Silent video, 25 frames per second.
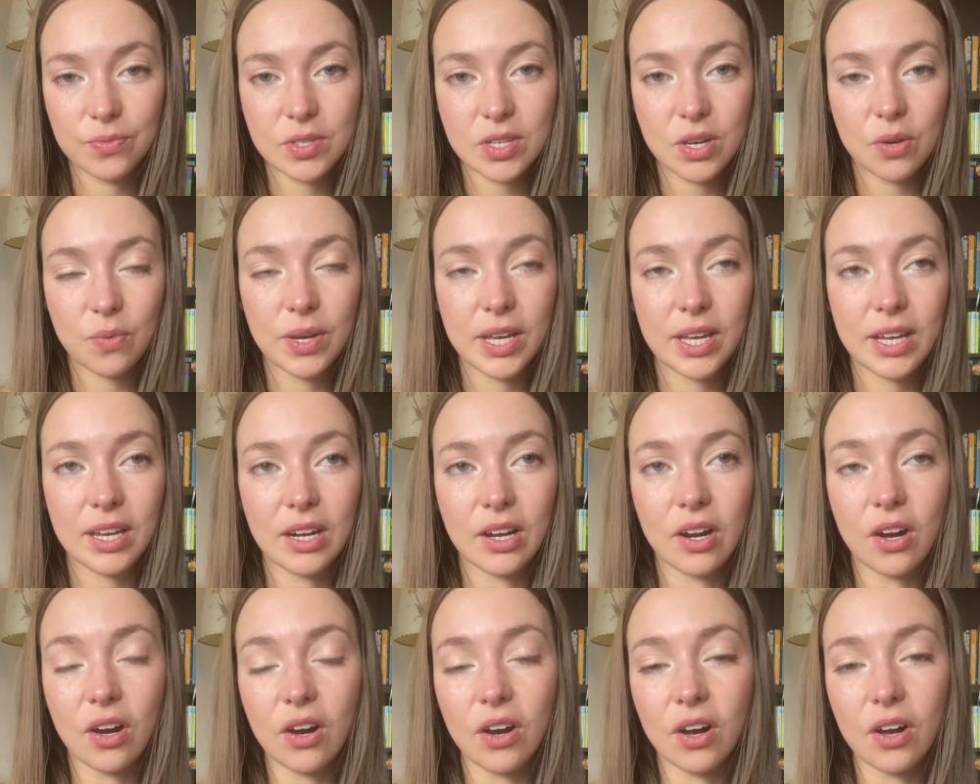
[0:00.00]
we can
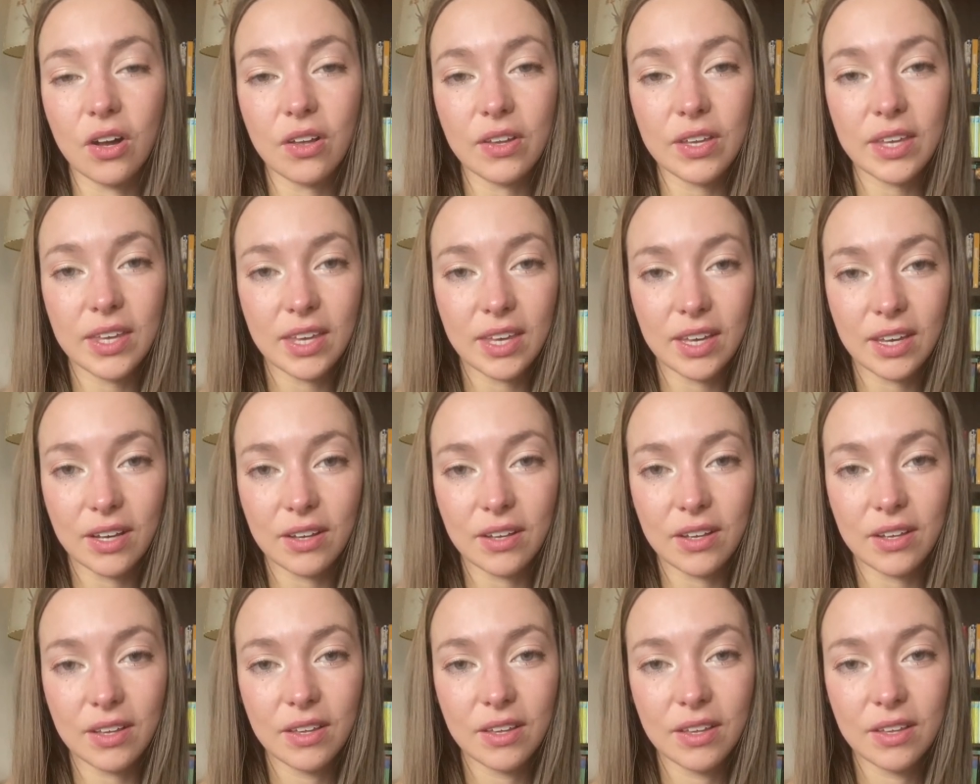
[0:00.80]
all
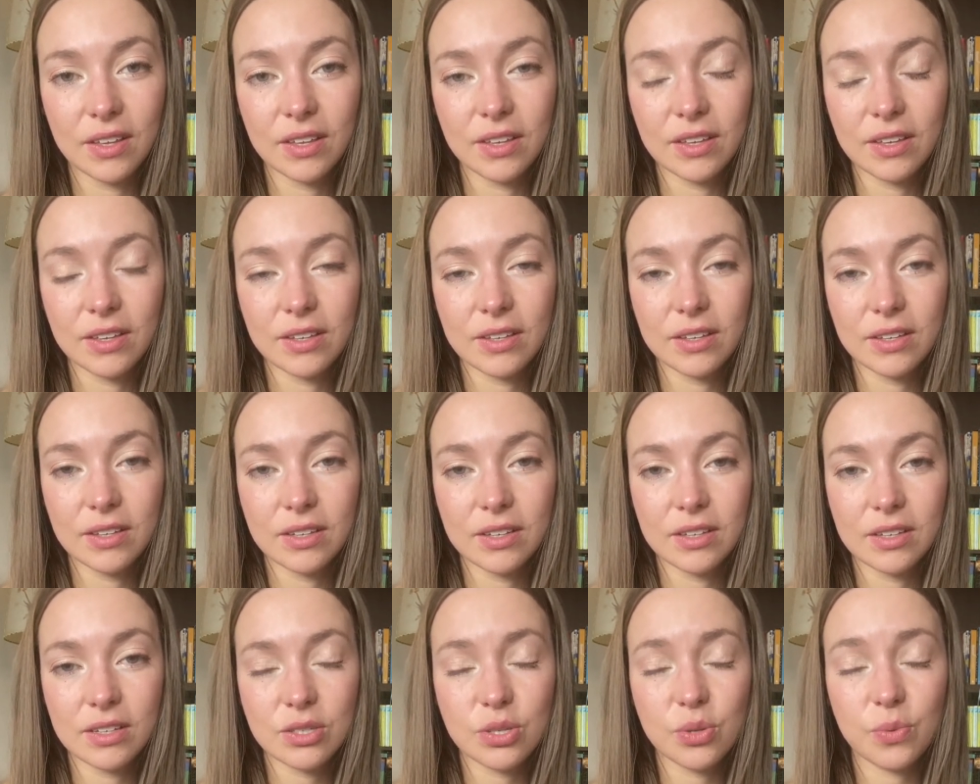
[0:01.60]
heal,
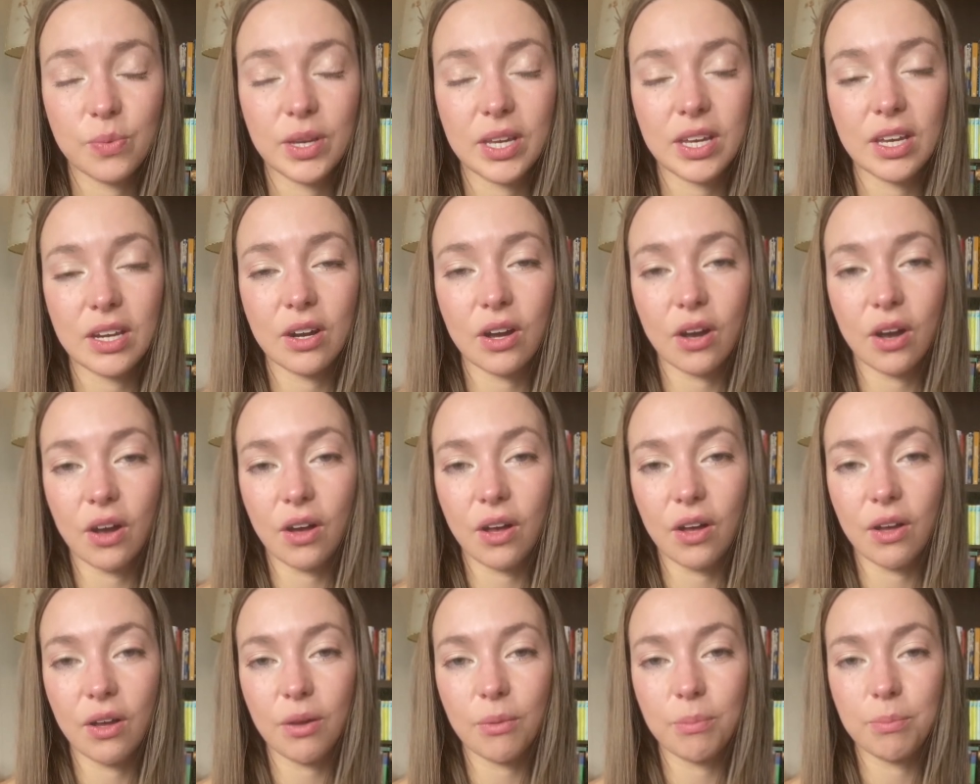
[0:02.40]
so we can
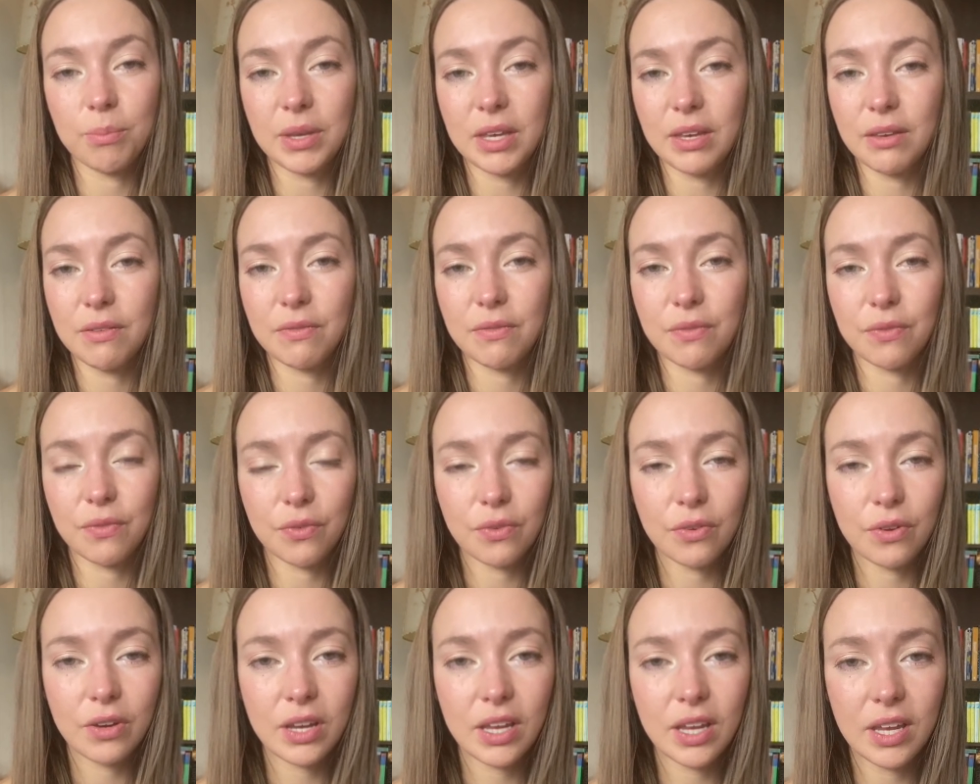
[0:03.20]
all be
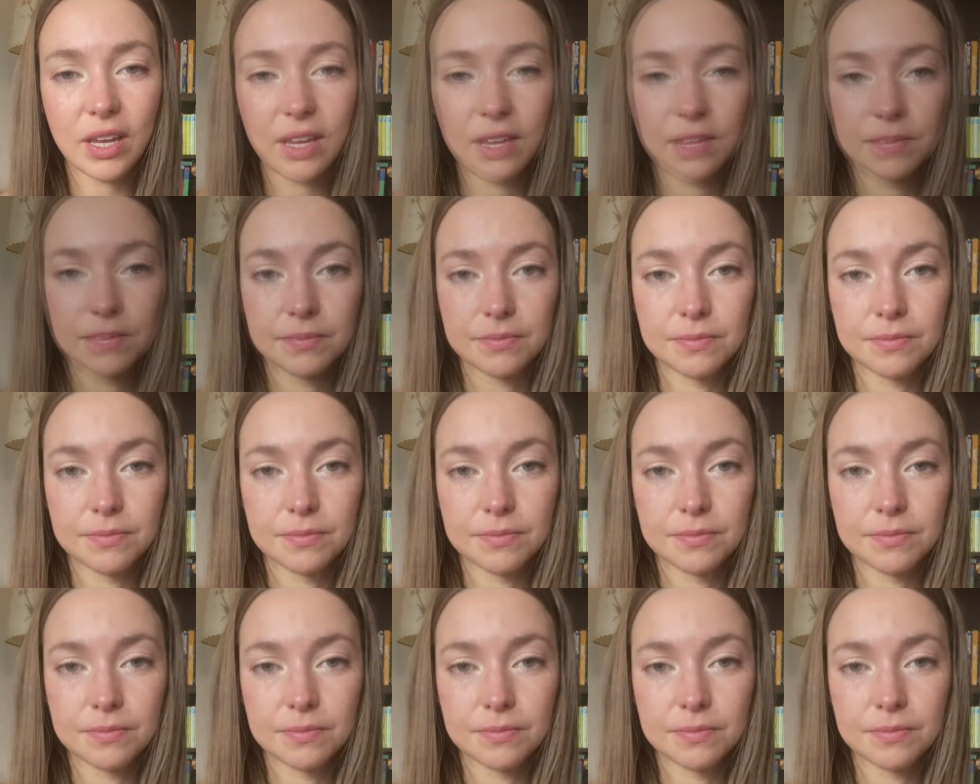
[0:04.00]
free,